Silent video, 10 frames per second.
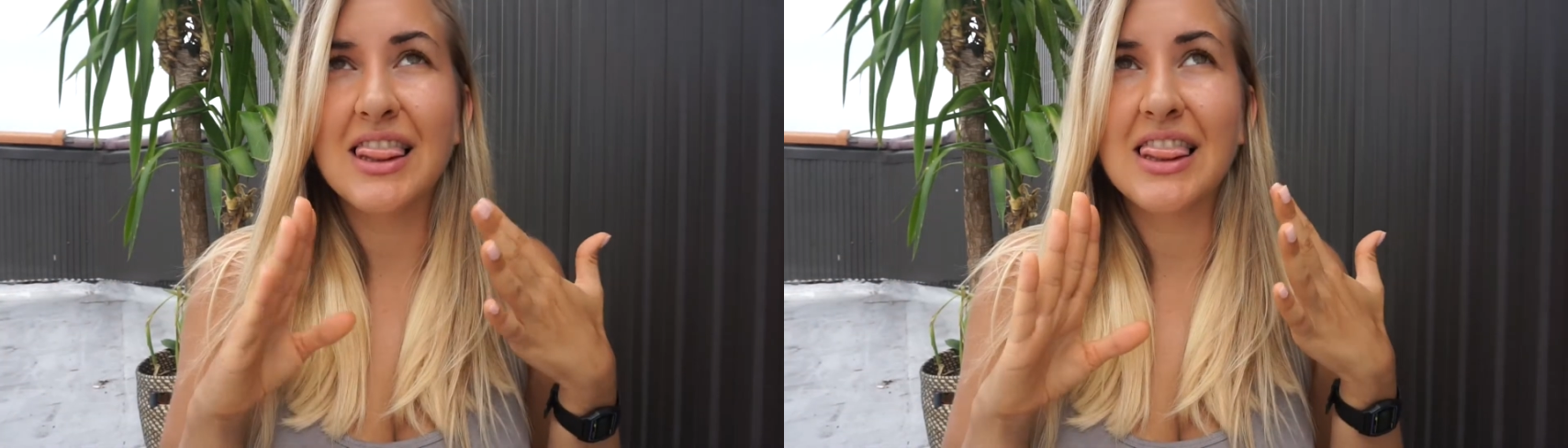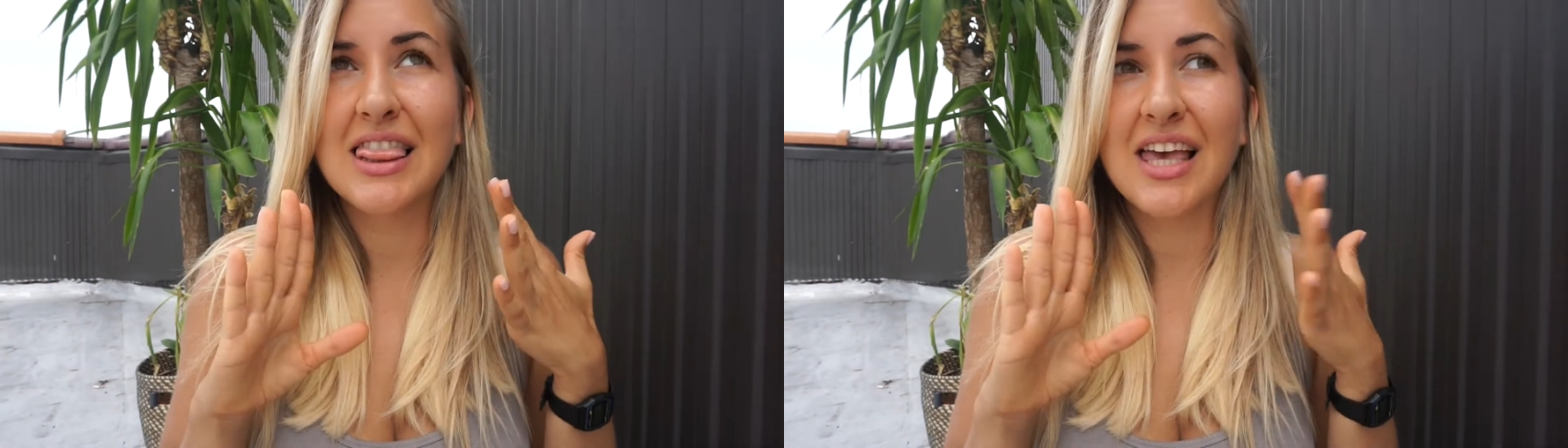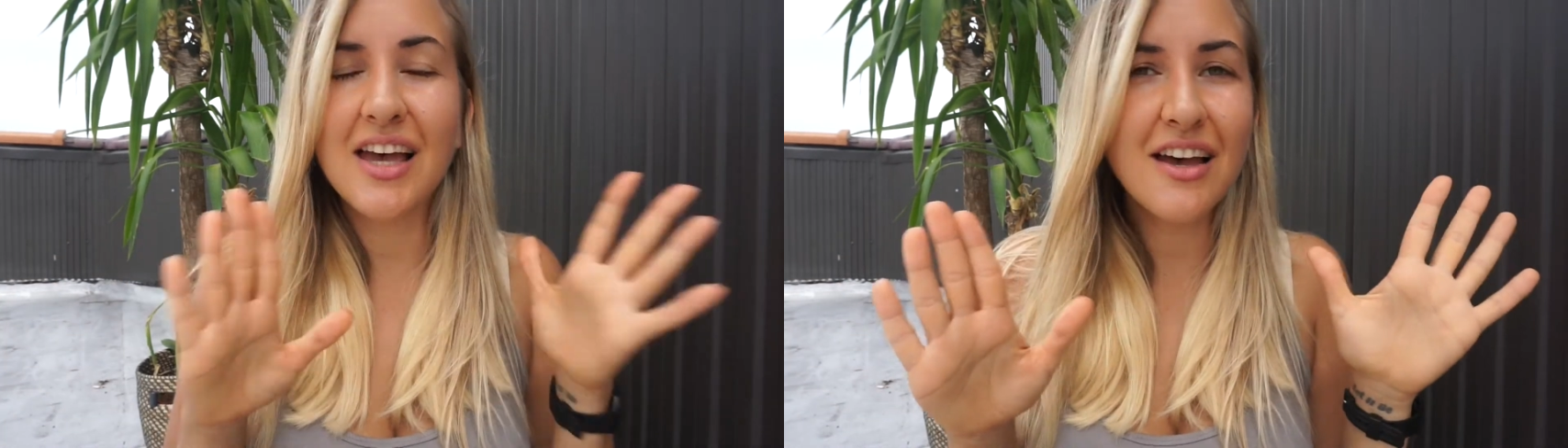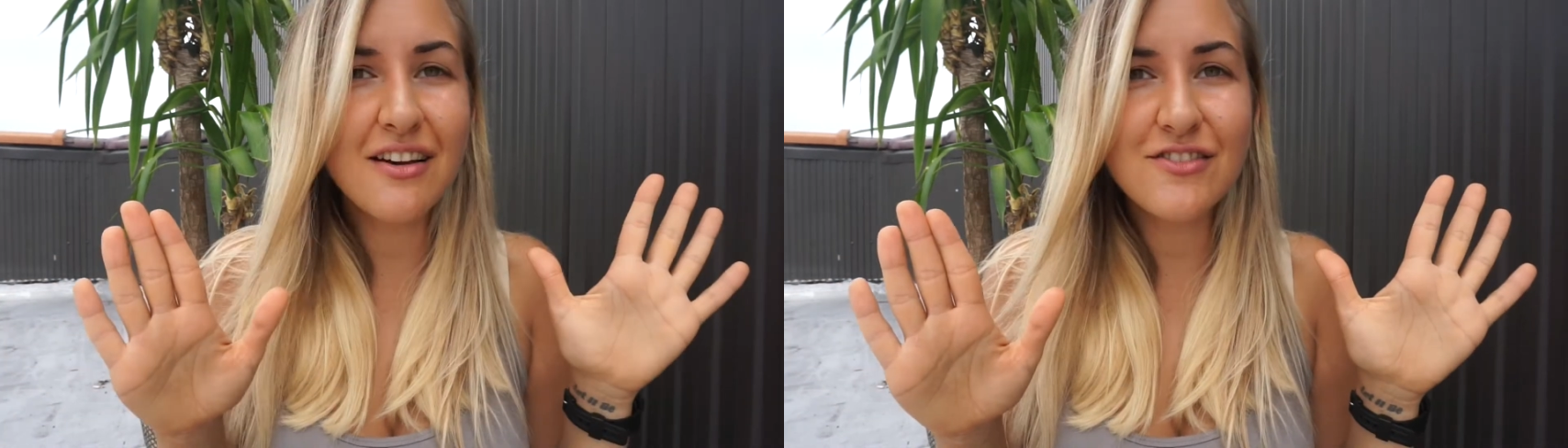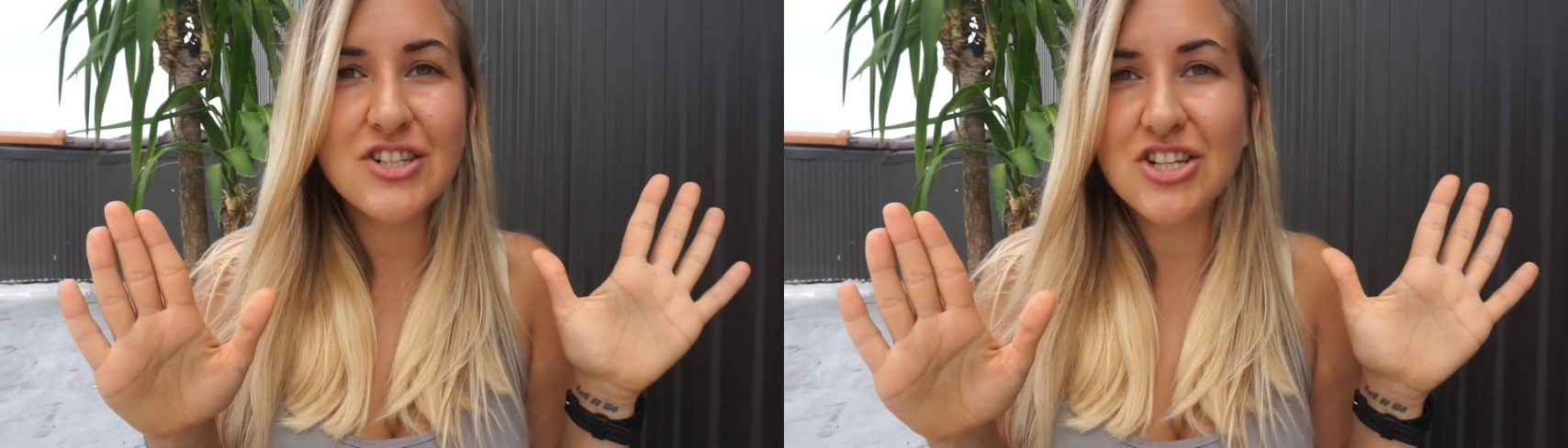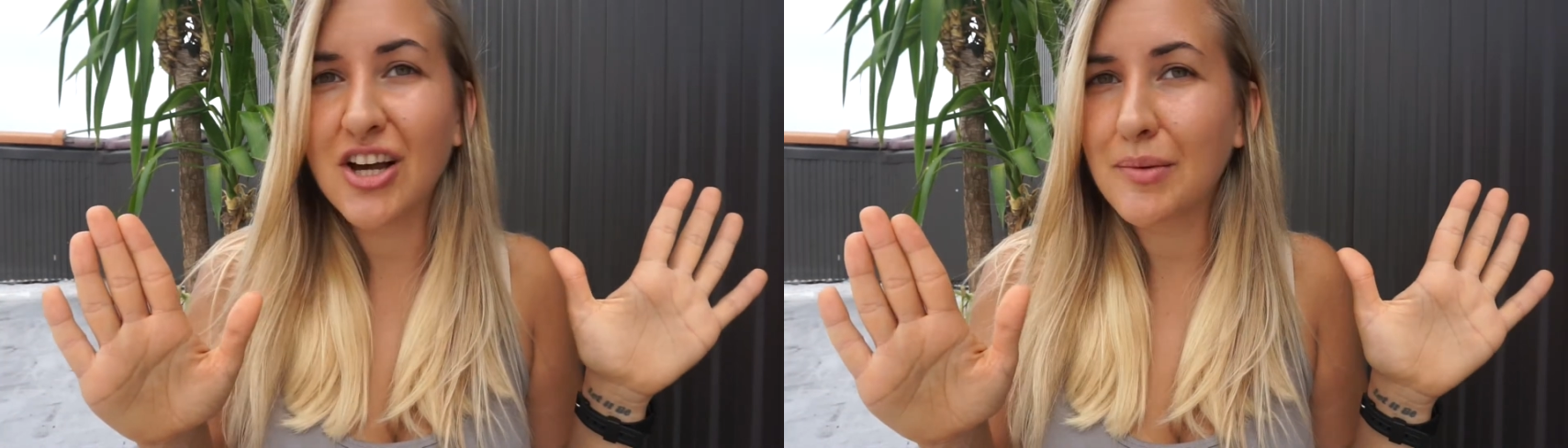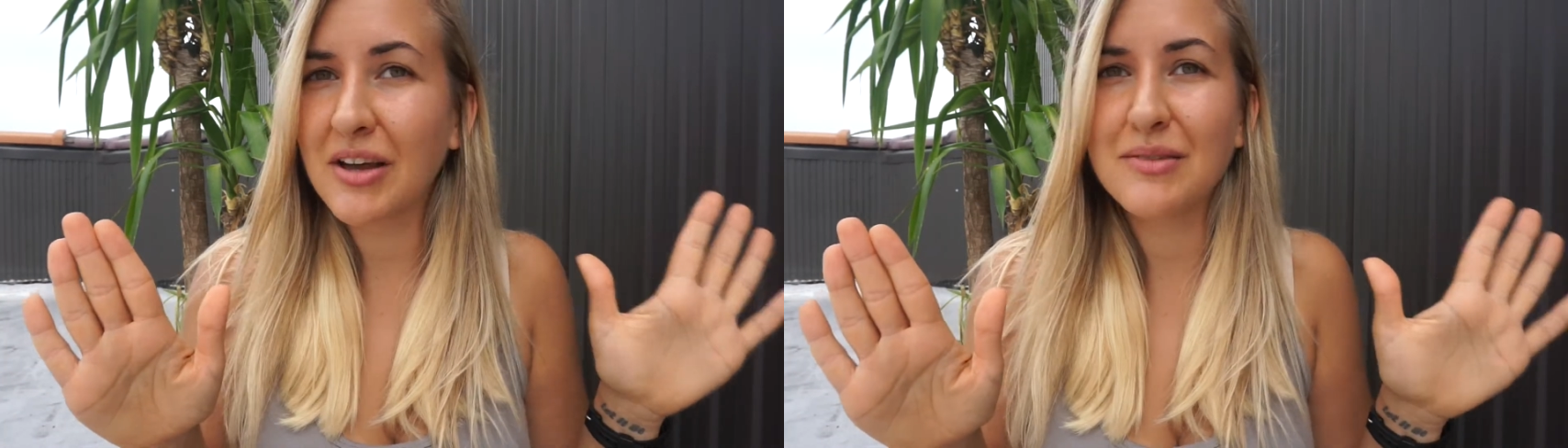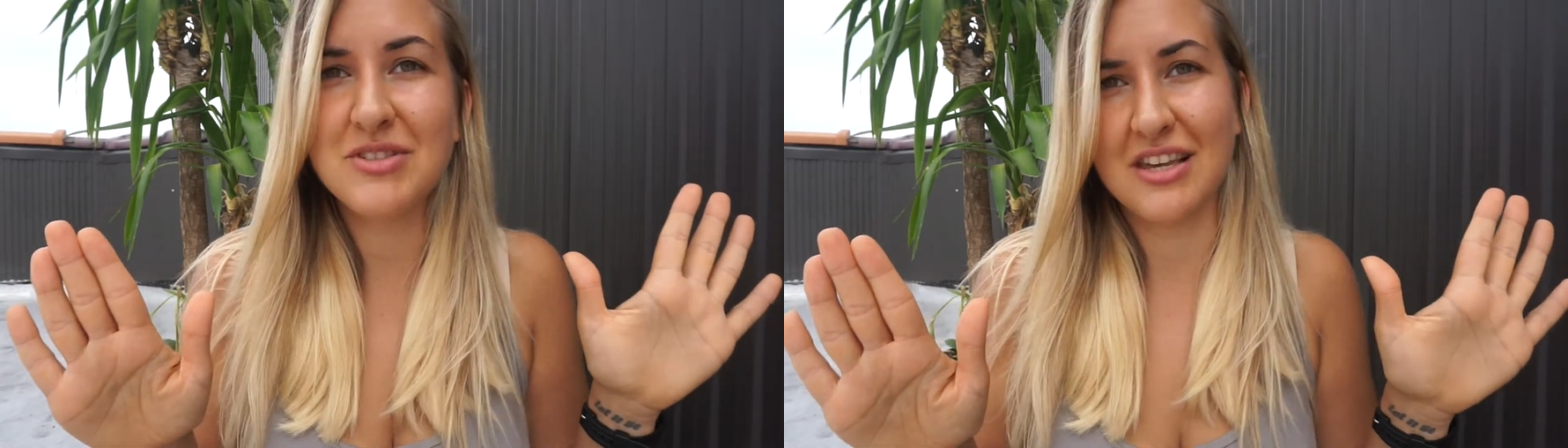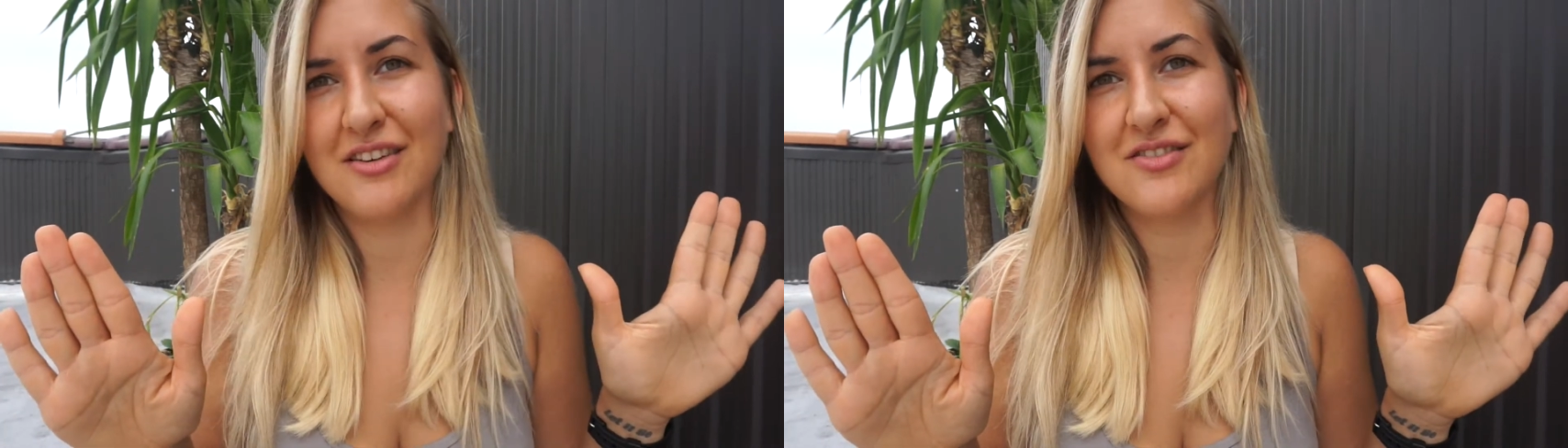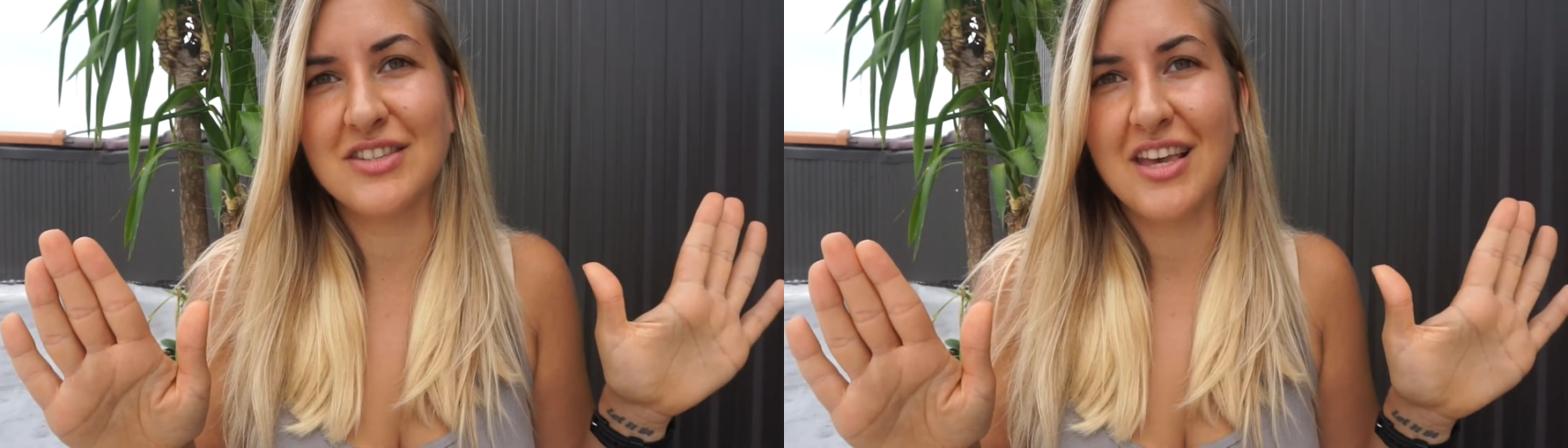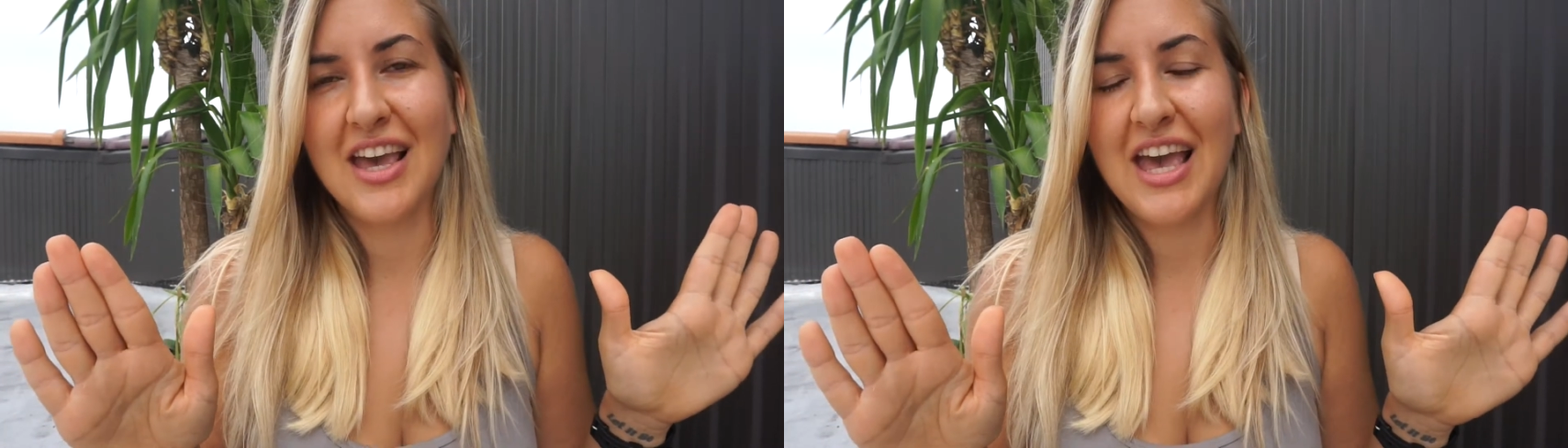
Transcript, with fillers: to talk about themselves.